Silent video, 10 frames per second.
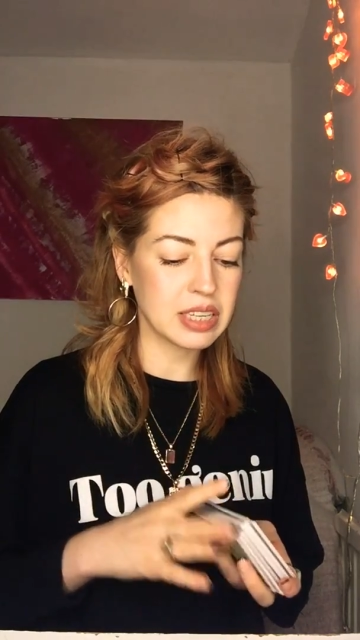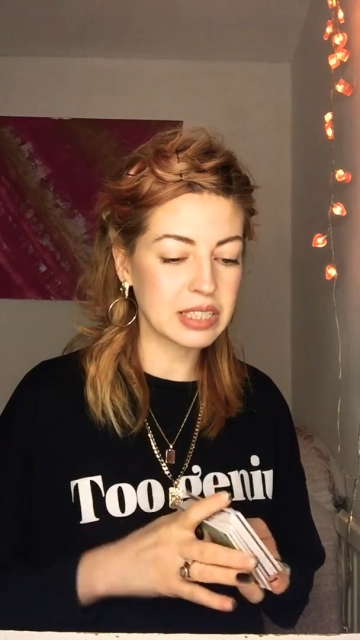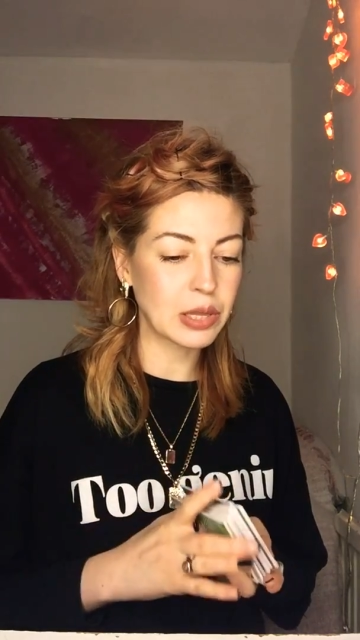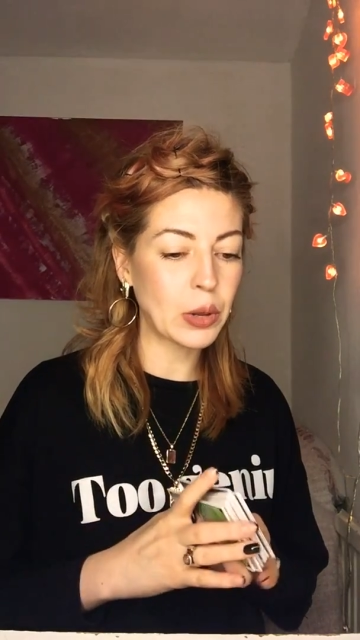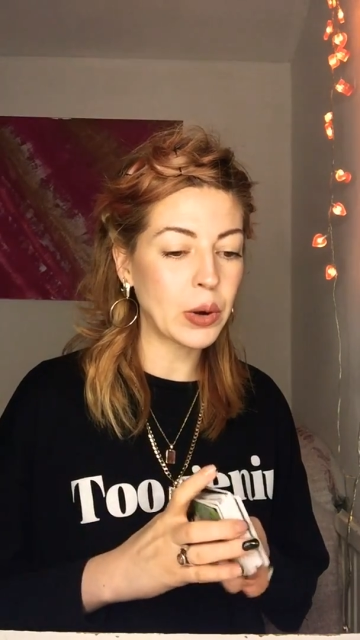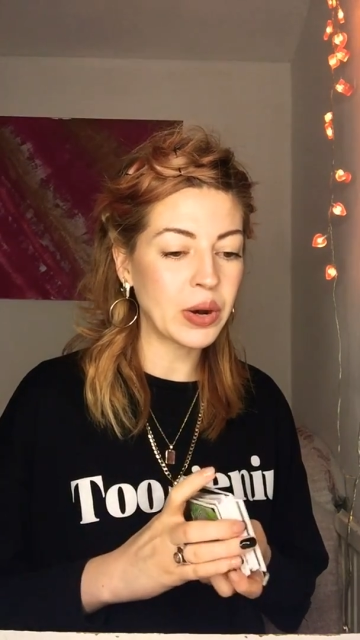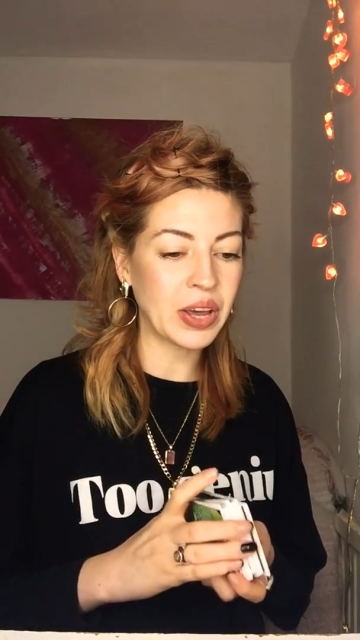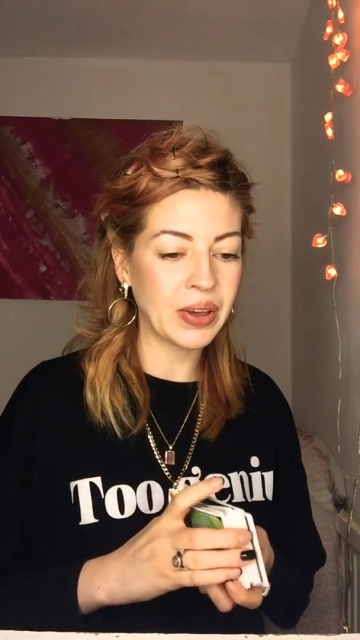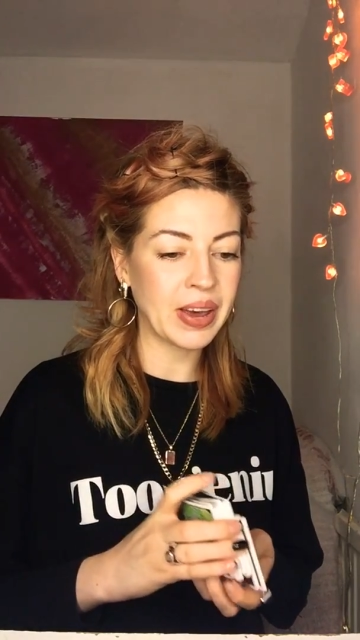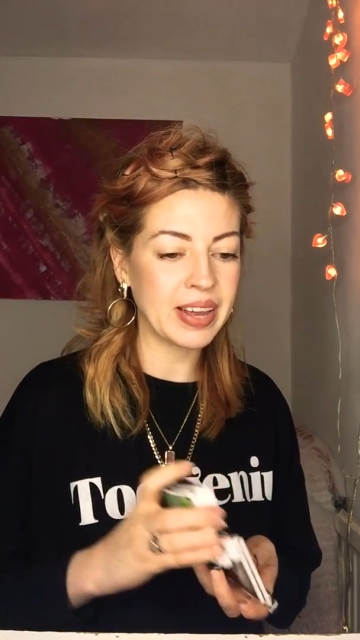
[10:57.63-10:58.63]
is
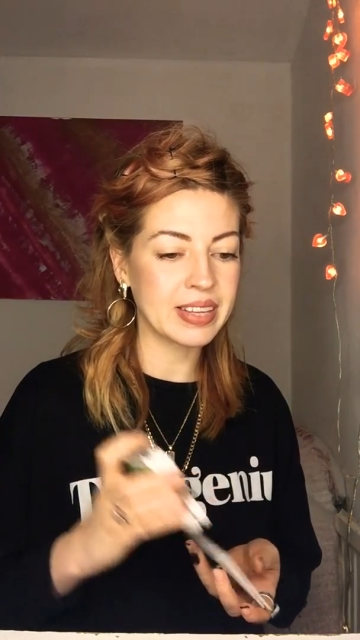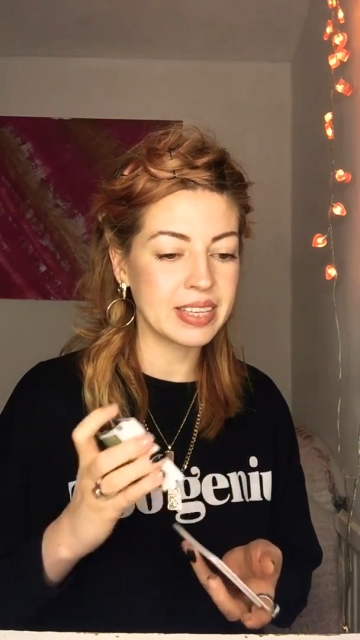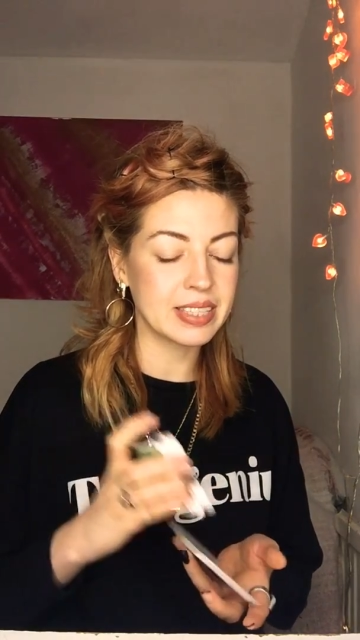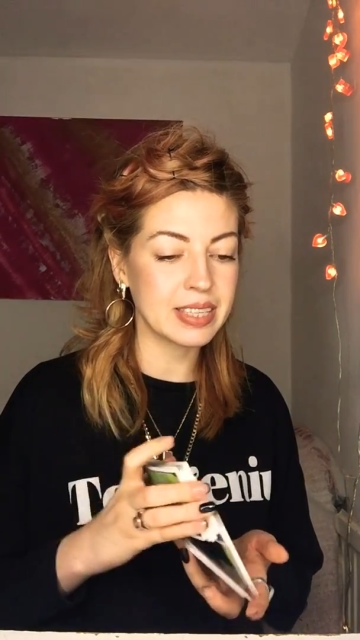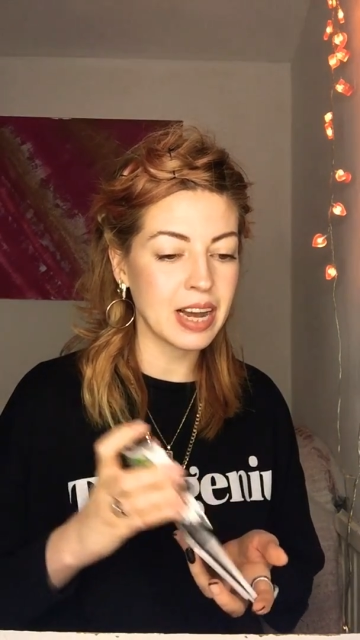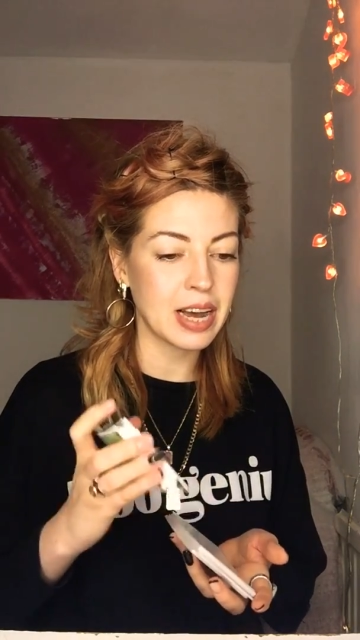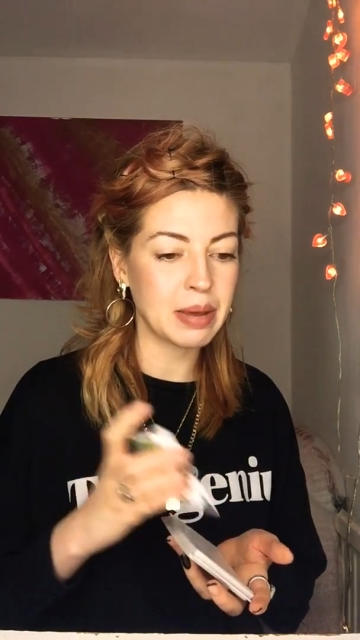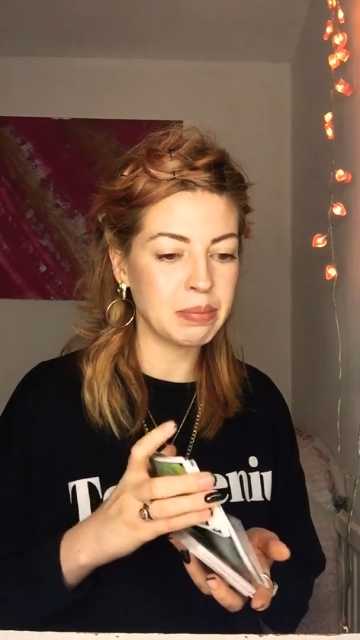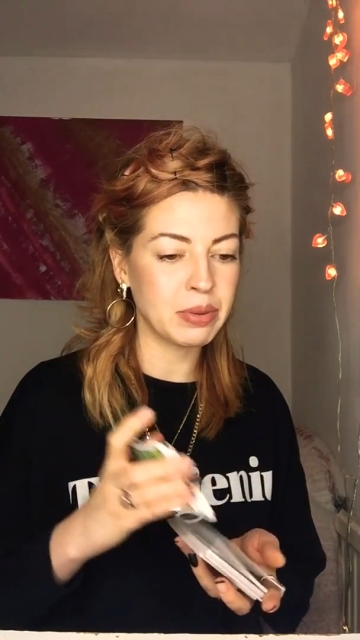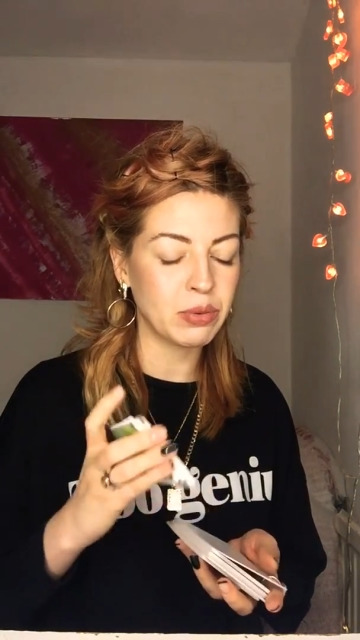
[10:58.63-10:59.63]
learning at this
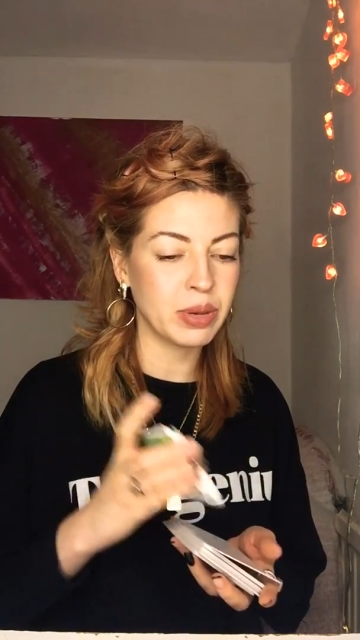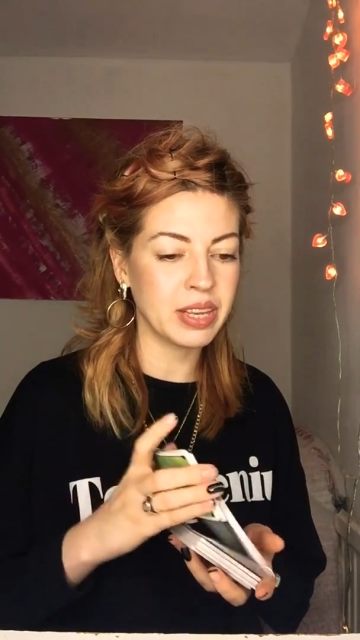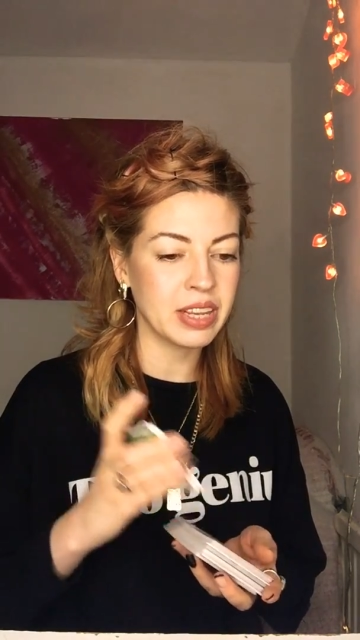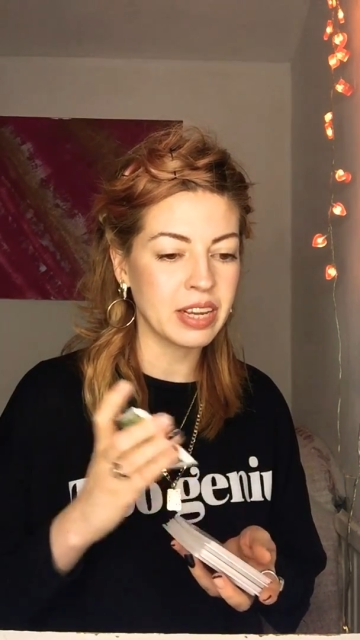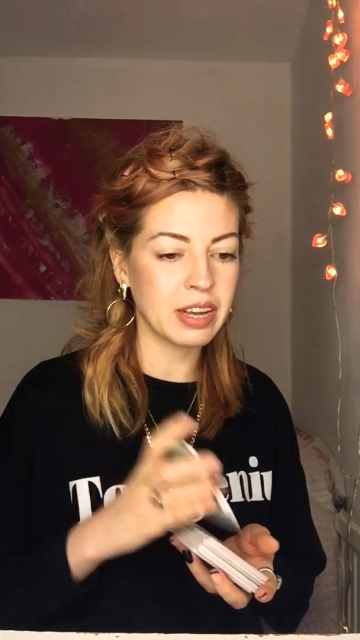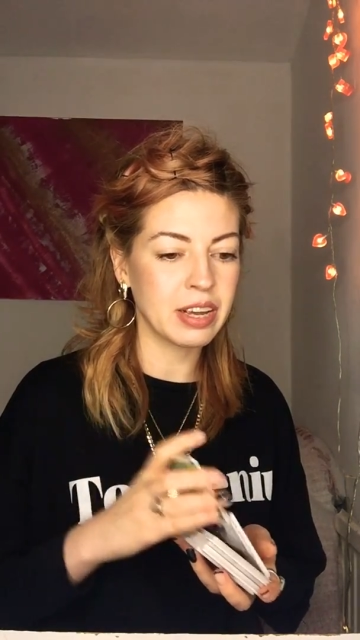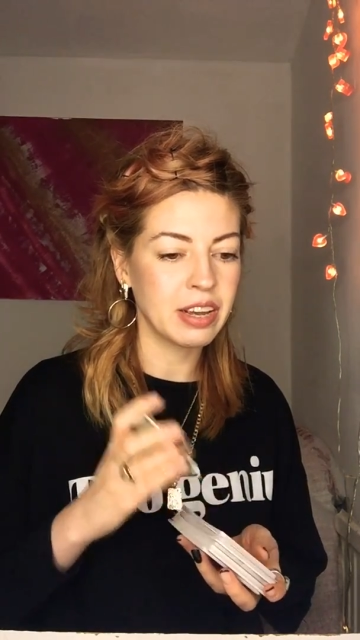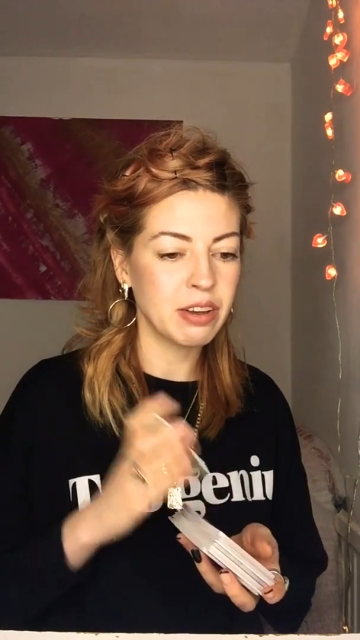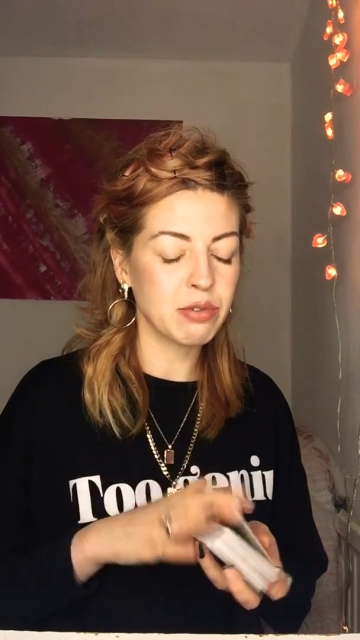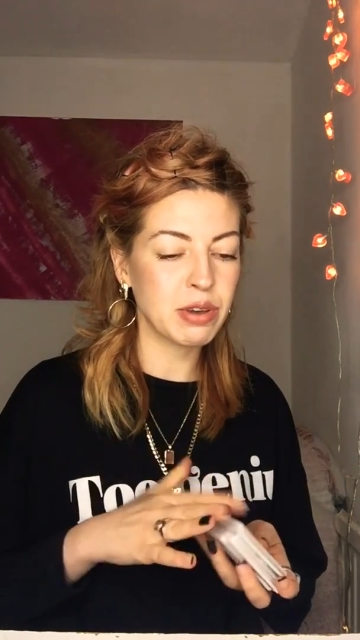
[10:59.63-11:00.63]
time between the
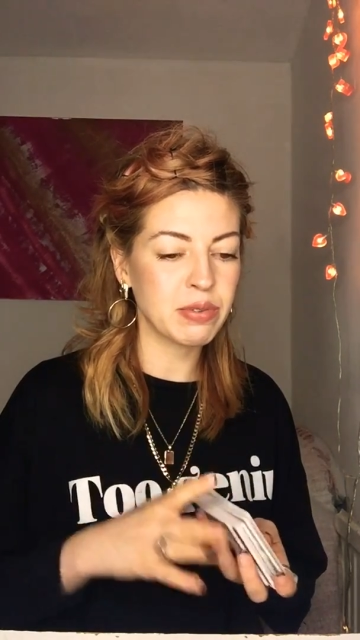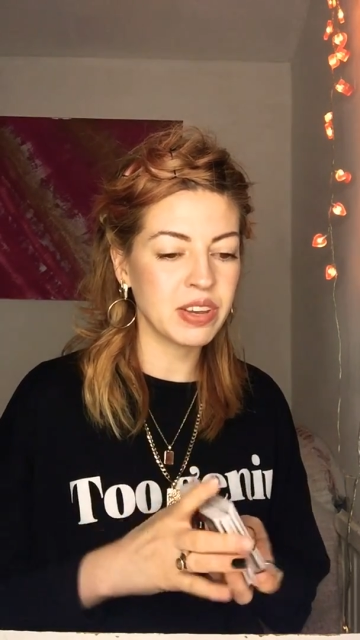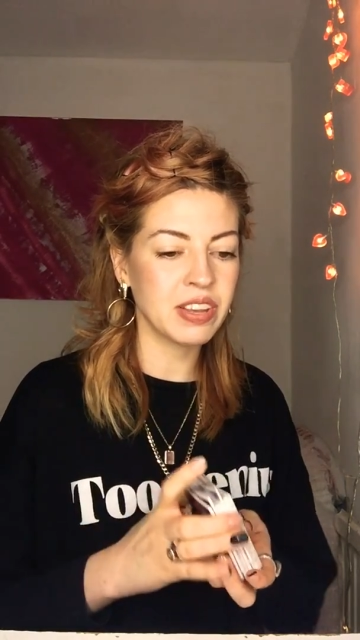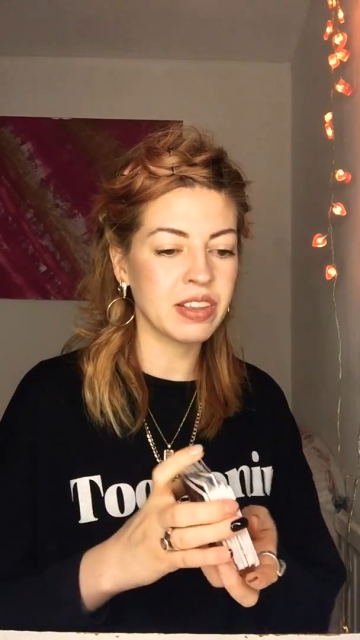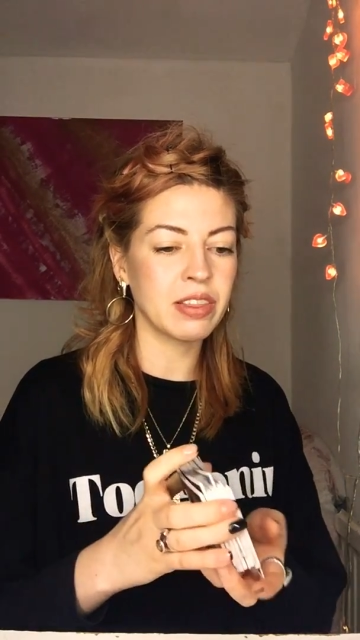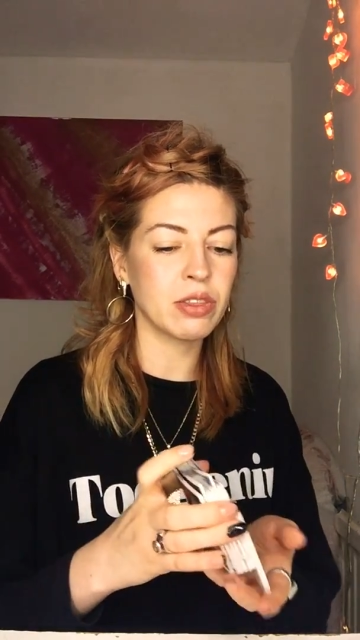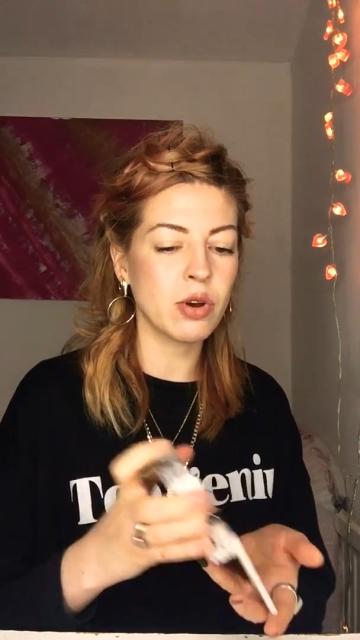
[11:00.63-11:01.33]
15th and